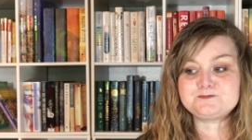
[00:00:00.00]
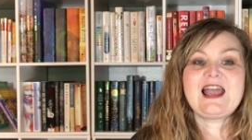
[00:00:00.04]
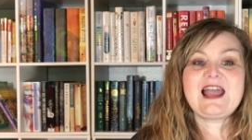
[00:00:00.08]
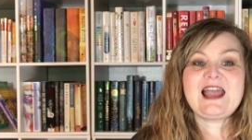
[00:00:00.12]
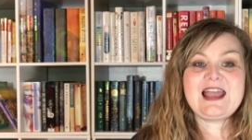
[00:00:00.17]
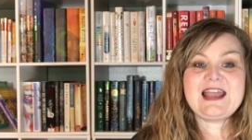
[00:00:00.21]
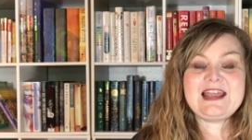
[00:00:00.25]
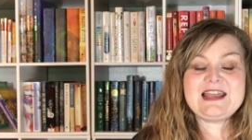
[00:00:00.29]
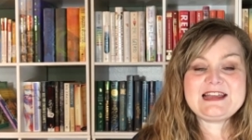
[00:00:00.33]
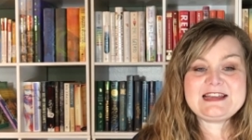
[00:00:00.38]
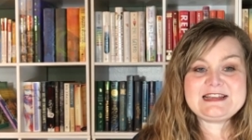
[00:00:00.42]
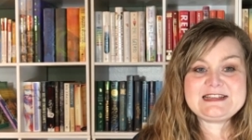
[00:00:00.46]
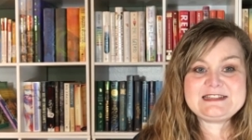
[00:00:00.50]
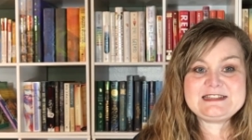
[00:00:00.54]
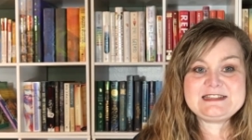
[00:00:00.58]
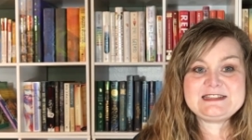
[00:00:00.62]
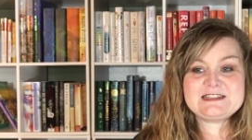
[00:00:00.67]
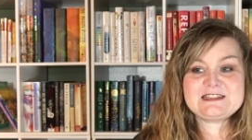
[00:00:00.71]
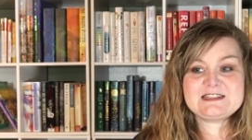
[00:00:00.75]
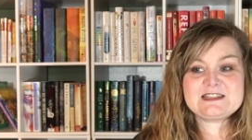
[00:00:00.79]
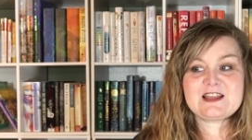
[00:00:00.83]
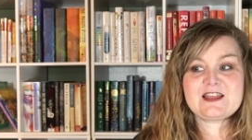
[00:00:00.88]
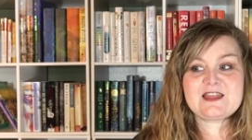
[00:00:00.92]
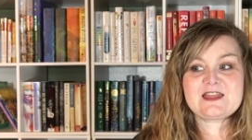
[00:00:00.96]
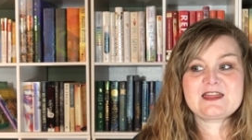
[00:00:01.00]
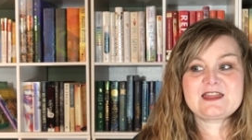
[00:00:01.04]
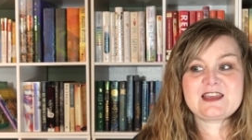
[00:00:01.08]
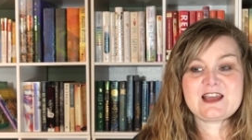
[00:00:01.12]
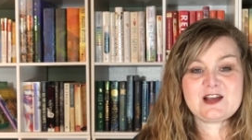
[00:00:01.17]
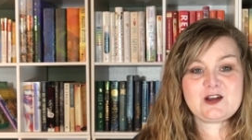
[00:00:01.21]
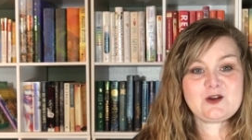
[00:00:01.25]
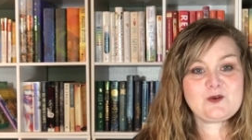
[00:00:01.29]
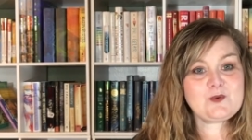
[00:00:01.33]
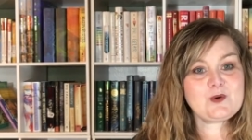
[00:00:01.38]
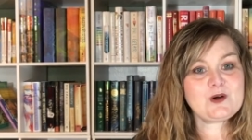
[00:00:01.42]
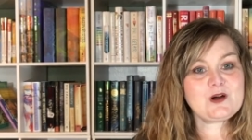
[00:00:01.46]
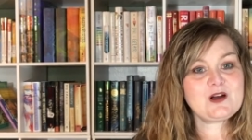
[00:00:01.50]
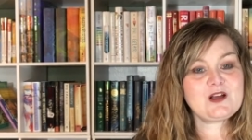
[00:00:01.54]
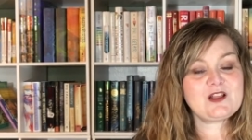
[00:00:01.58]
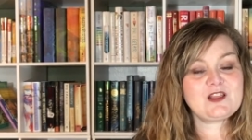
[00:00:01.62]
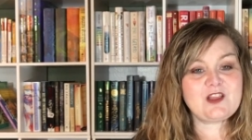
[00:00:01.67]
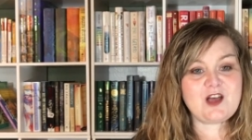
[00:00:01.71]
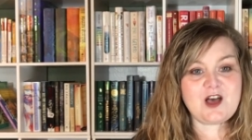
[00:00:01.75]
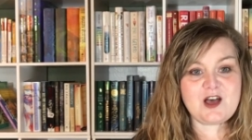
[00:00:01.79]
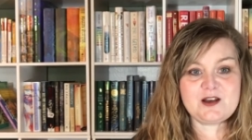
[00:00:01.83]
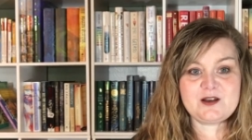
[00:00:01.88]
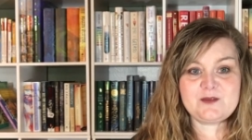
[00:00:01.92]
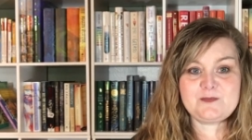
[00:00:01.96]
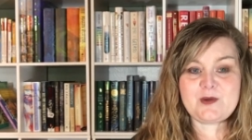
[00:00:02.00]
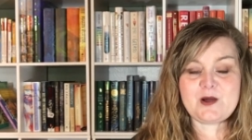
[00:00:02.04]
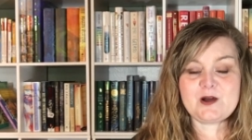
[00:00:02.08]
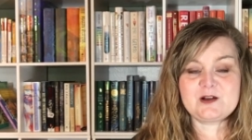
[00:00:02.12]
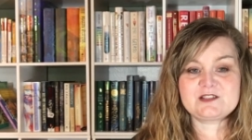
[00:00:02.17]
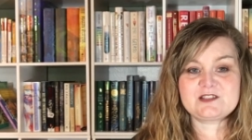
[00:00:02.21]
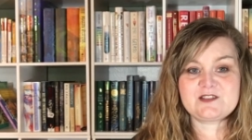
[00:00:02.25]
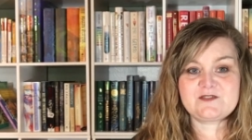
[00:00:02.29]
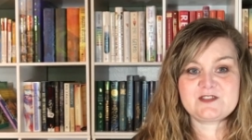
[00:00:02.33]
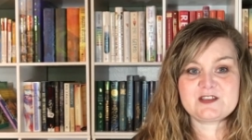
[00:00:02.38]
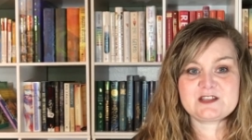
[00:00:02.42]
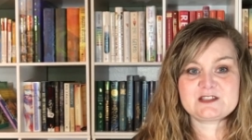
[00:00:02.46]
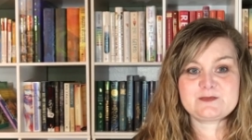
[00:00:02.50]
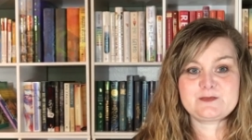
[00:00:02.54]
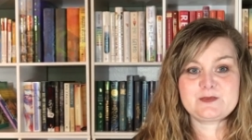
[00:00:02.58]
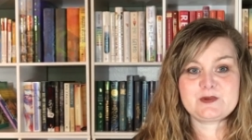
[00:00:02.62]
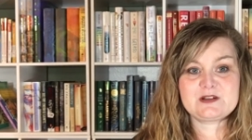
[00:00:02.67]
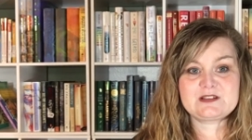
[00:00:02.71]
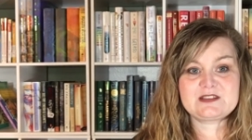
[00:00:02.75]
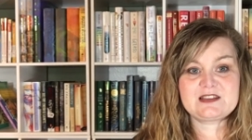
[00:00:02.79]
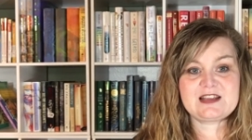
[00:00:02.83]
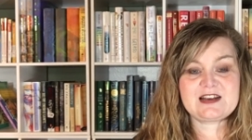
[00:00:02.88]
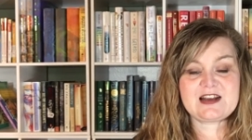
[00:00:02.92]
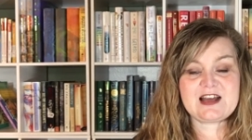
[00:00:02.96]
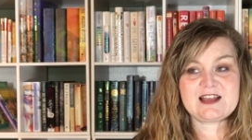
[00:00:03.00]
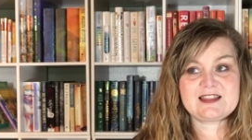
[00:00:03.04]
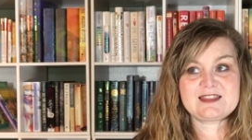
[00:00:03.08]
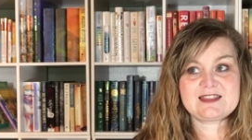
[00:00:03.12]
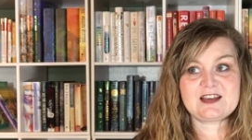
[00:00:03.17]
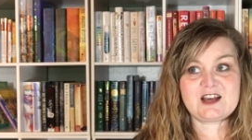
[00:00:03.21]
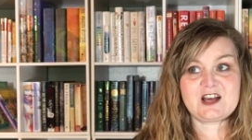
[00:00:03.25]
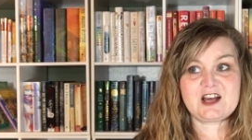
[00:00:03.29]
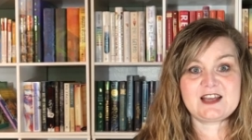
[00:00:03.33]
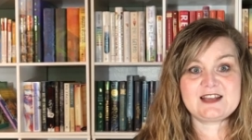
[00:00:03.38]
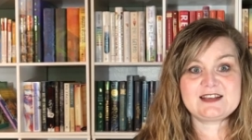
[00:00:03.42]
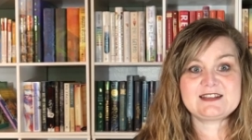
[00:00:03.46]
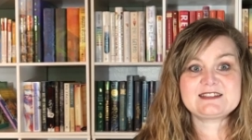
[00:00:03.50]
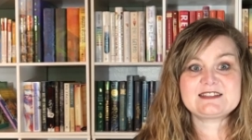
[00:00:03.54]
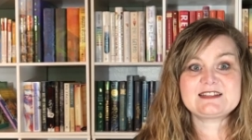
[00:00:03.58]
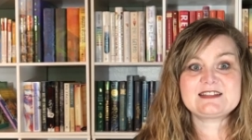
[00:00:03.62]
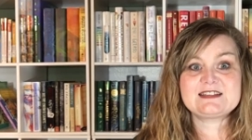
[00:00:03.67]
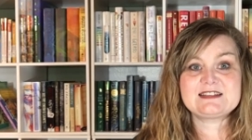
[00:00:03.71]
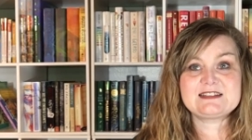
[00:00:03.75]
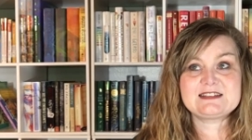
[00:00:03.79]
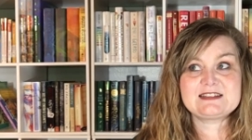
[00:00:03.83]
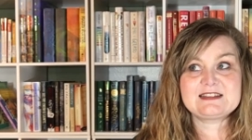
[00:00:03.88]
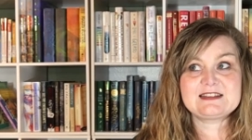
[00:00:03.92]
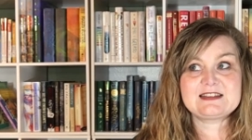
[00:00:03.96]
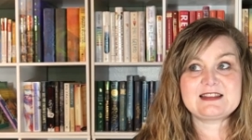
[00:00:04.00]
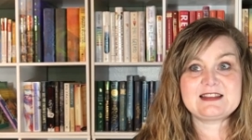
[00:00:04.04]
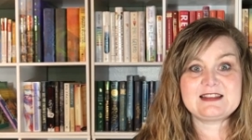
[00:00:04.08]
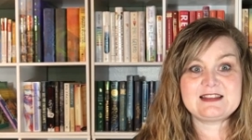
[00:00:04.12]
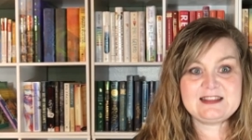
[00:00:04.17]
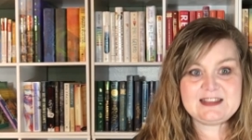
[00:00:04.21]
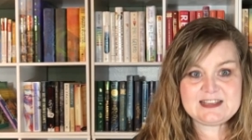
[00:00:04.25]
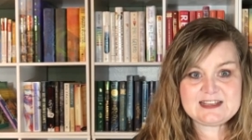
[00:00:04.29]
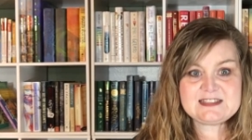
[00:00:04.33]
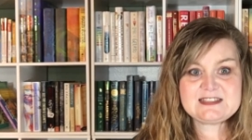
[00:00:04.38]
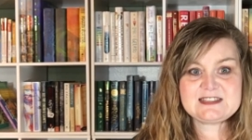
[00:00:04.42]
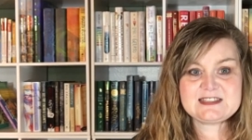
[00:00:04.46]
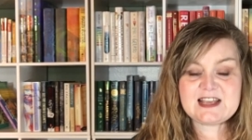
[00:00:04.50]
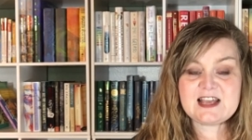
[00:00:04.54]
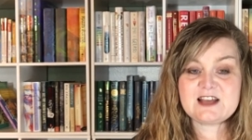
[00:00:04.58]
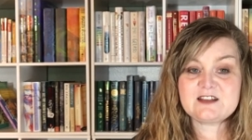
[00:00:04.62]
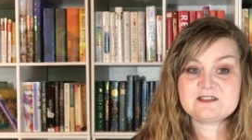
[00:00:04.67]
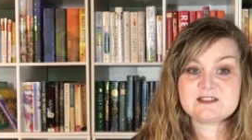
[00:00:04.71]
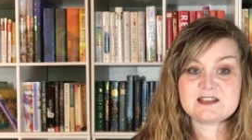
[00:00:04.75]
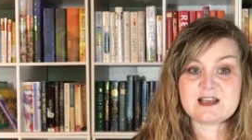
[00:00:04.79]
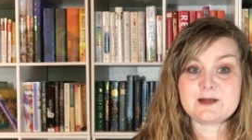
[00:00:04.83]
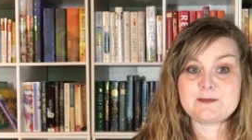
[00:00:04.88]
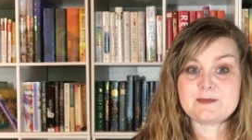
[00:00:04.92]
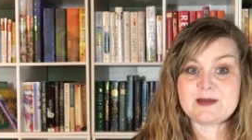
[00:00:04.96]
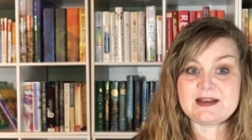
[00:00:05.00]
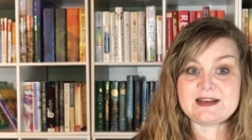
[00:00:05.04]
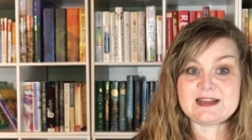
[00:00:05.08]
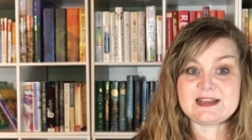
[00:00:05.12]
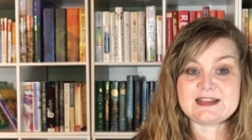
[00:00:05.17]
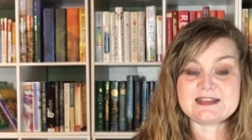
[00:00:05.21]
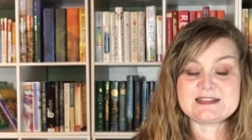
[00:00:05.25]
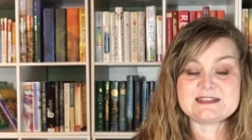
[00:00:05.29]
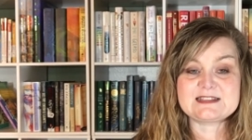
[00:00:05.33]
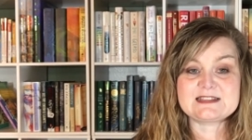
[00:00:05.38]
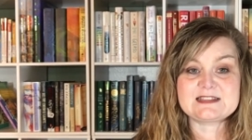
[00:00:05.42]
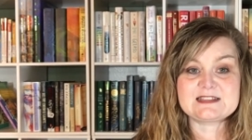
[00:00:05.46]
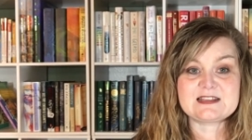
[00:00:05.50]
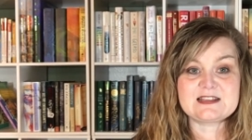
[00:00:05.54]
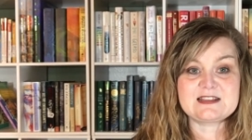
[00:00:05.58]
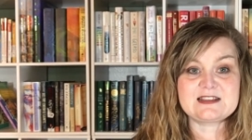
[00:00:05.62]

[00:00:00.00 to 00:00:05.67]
And there were a lot of parts of this book that I thought, this sounds like my niece.